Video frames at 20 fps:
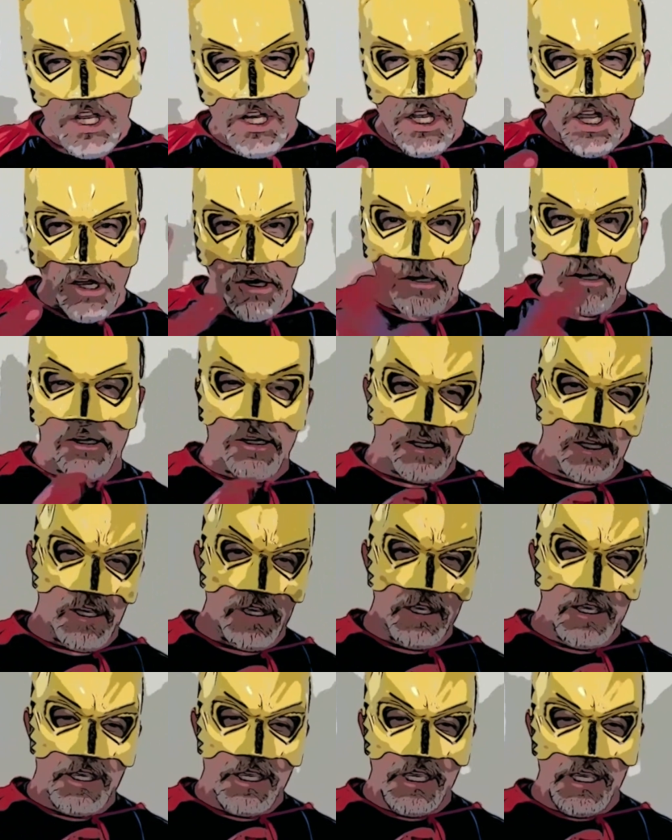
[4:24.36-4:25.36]
Gong
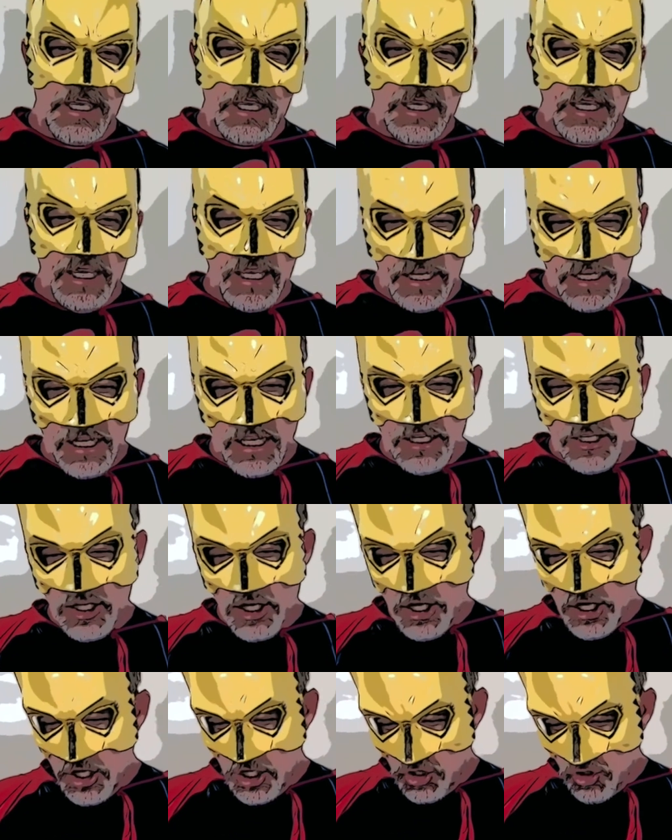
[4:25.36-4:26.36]
and it
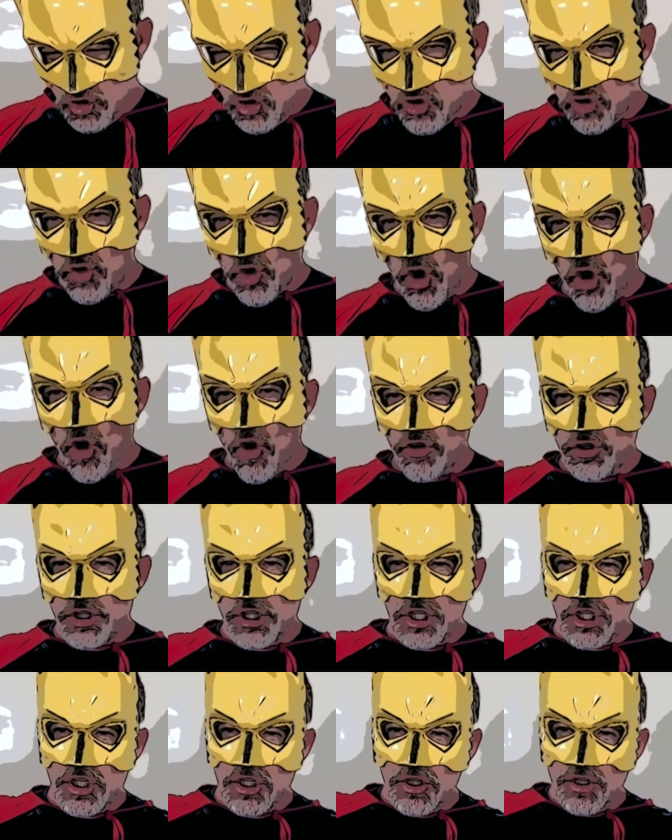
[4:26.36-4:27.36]
draws
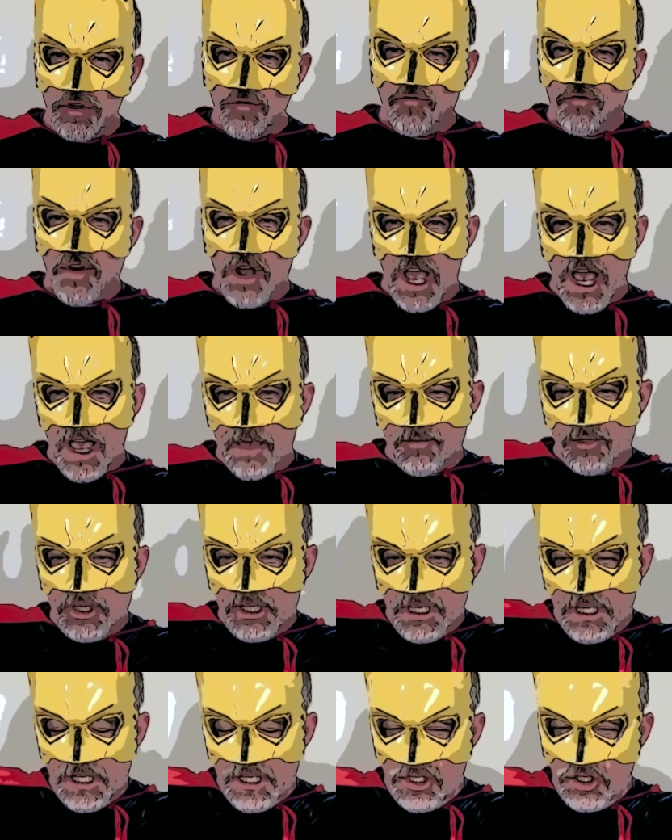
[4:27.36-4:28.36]
the good vibes
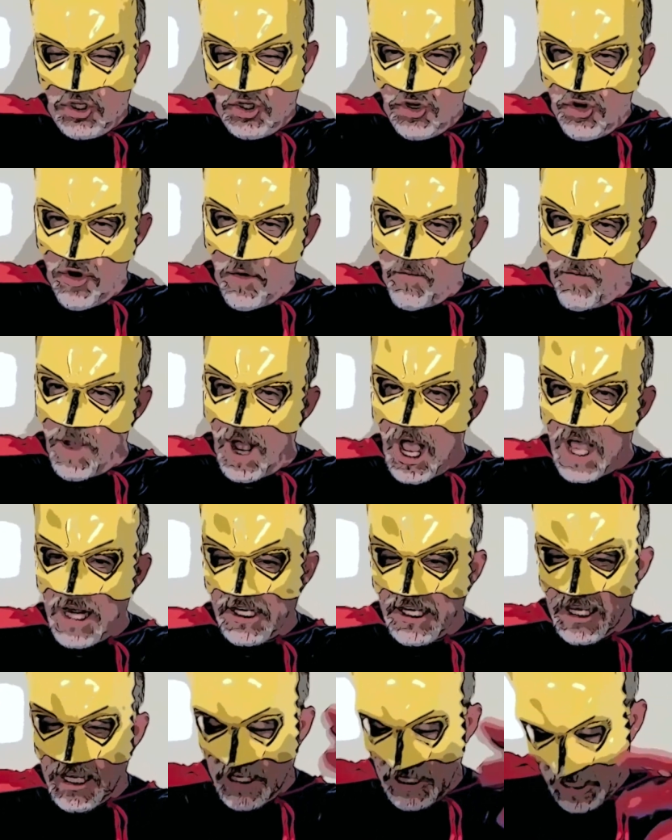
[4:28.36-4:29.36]
into your
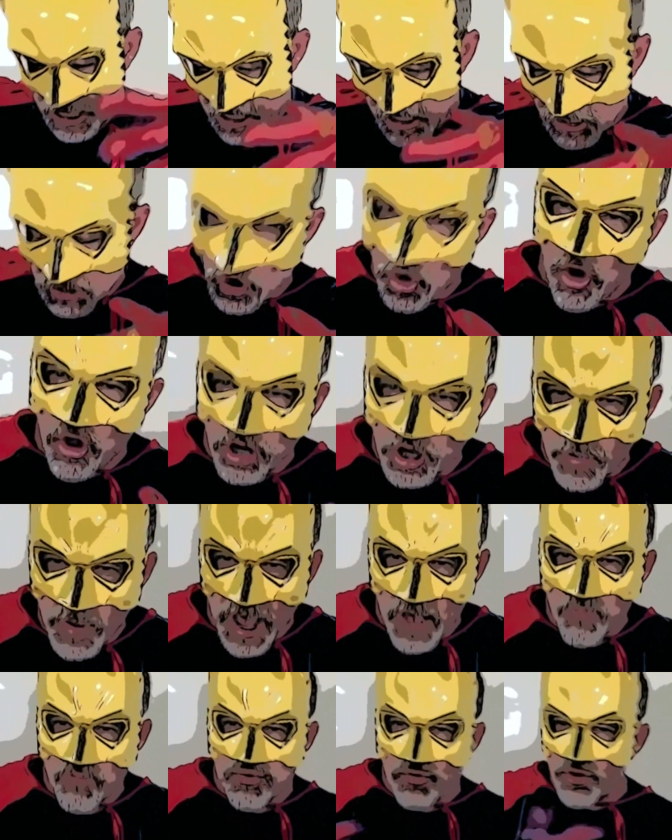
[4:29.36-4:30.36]
body. And it's all
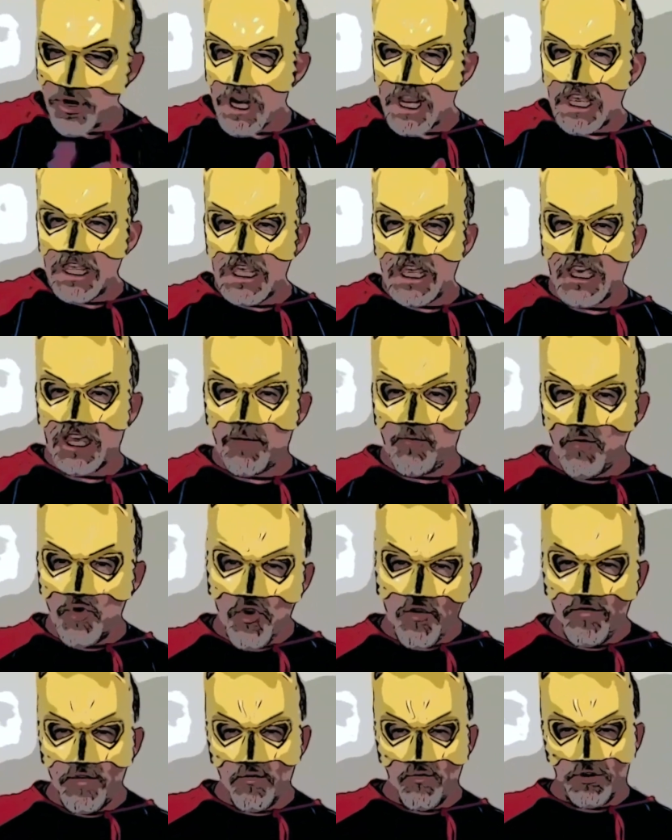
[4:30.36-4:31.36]
about breathing and
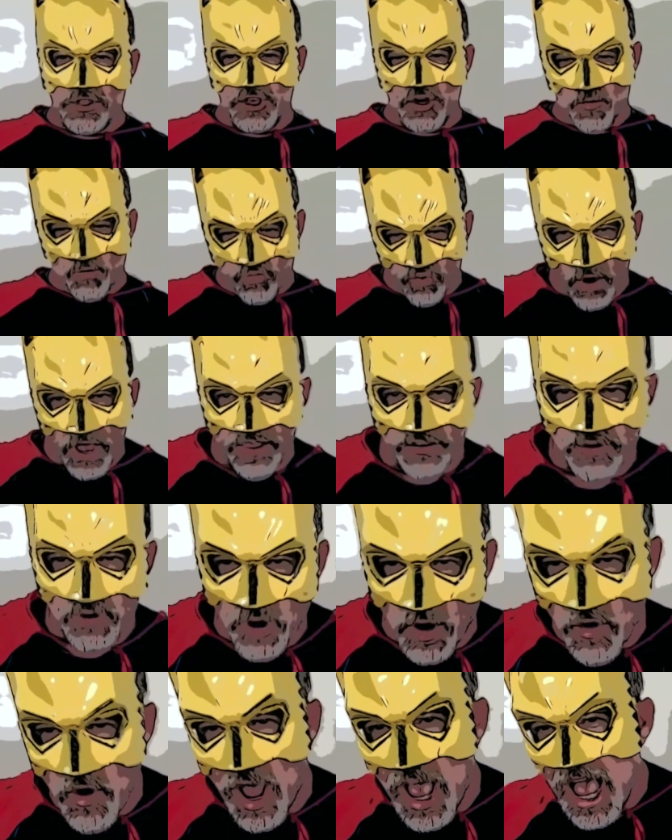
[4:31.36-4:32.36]
moving with your breath.
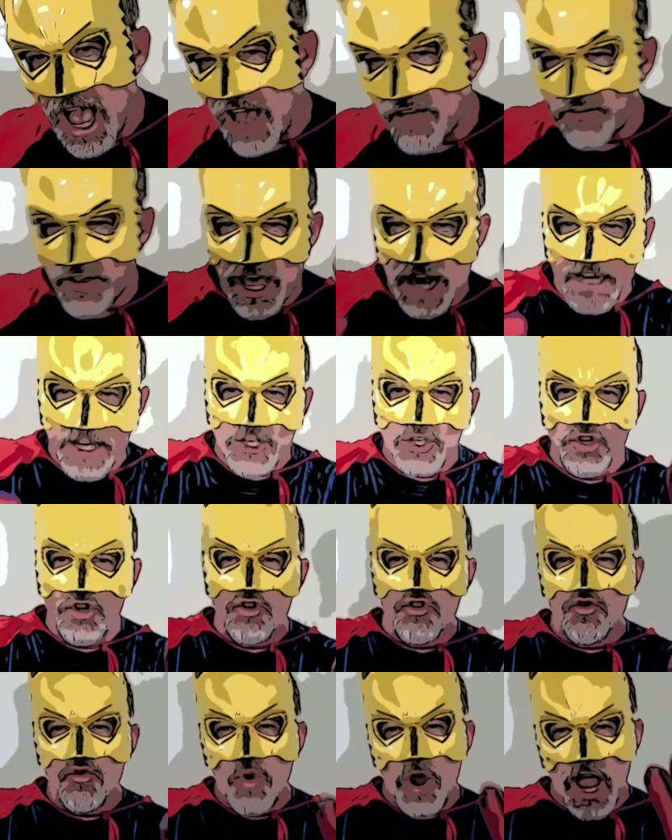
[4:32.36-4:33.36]
So I've got a
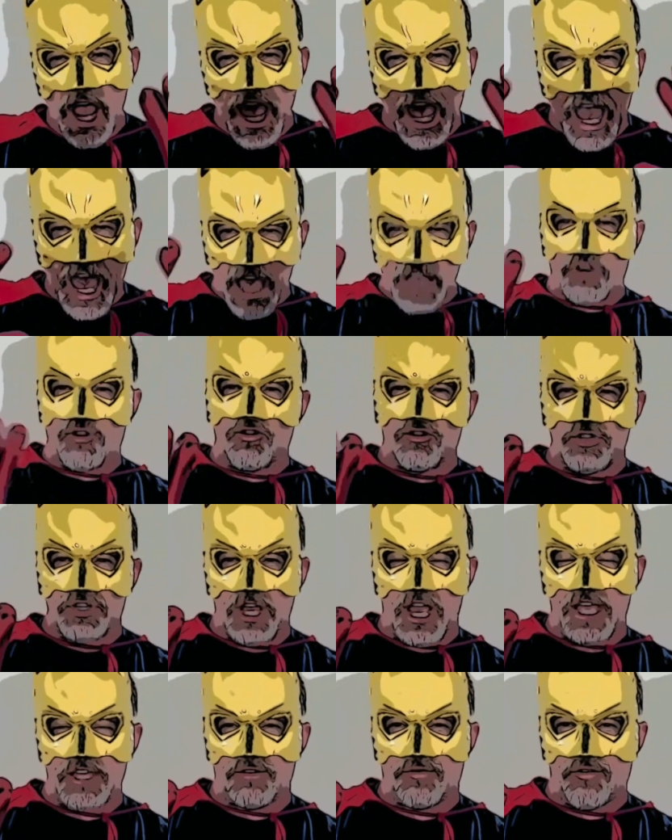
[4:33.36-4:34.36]
new
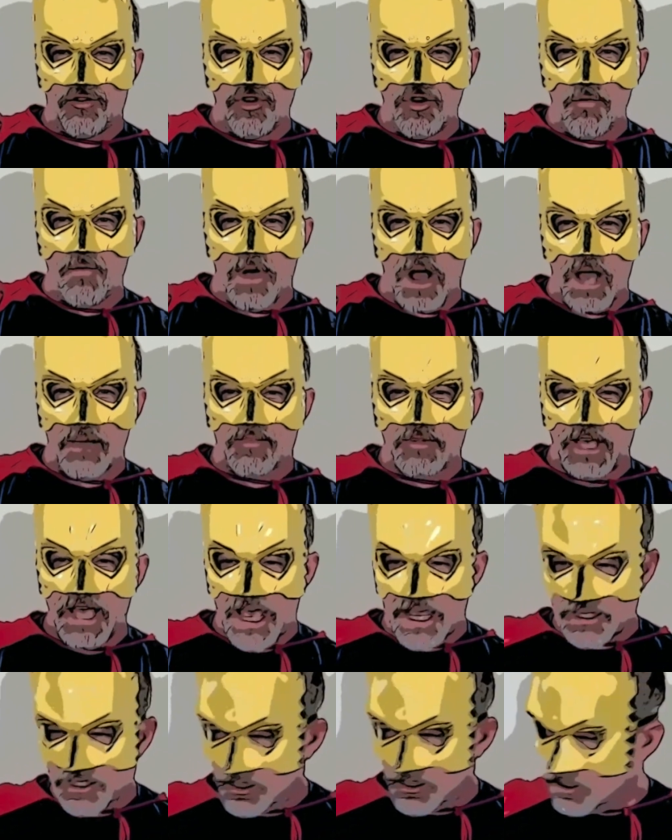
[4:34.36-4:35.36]
exercise for you
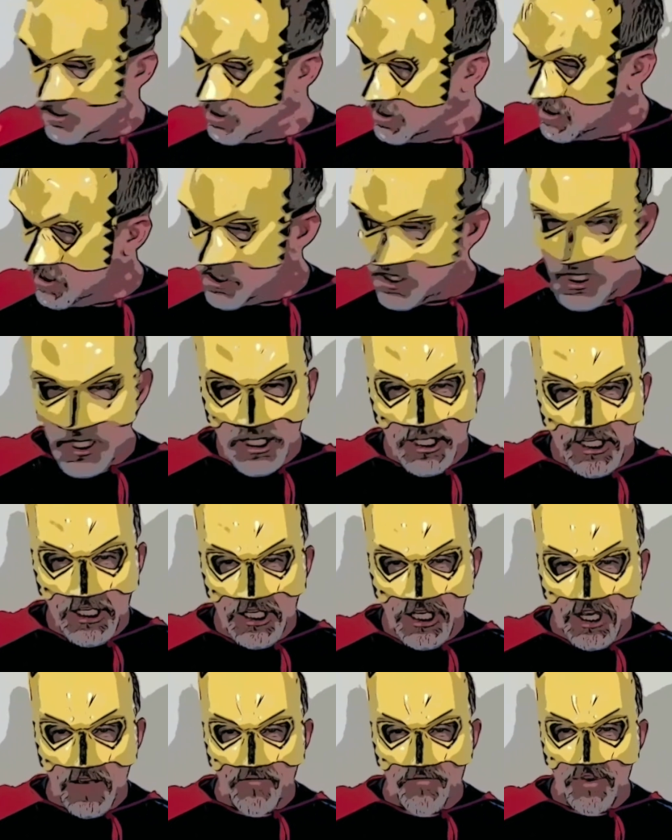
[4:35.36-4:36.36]
Bobcats.
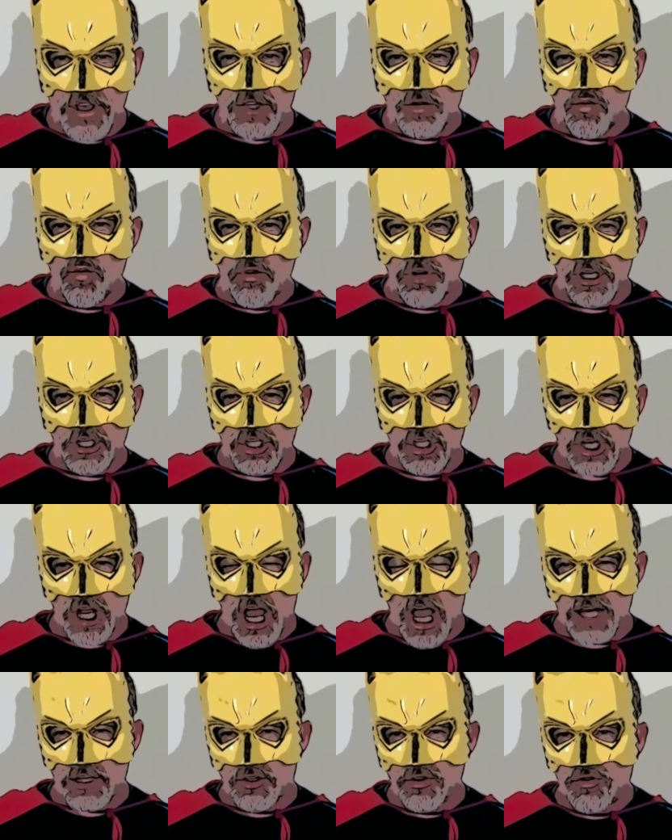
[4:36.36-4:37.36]
Give this one a
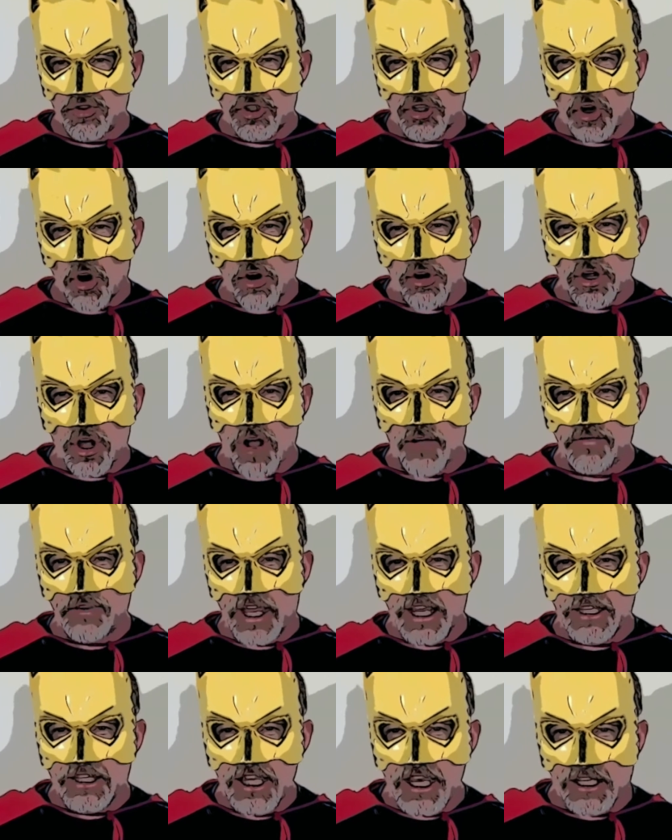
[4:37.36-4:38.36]
shot. You start off
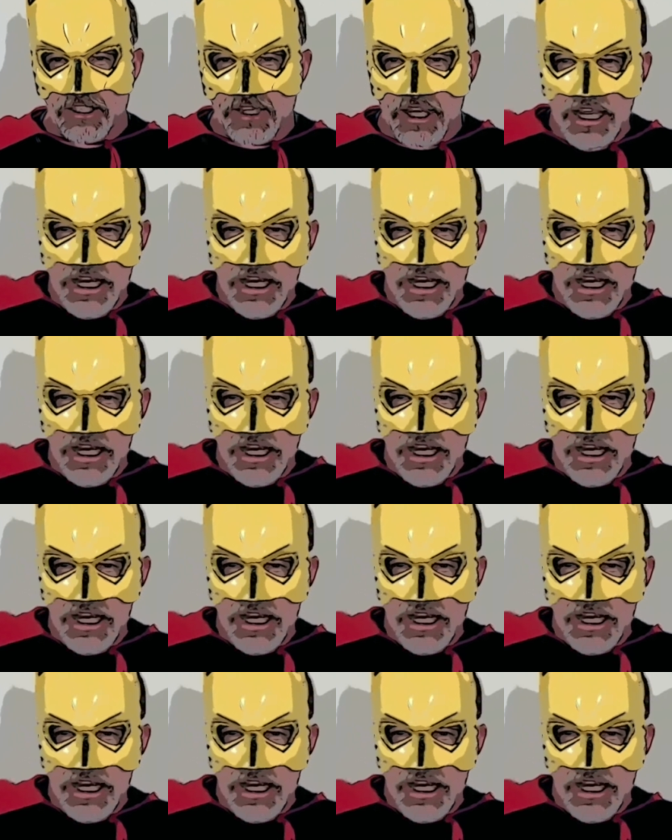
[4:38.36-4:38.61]
like this.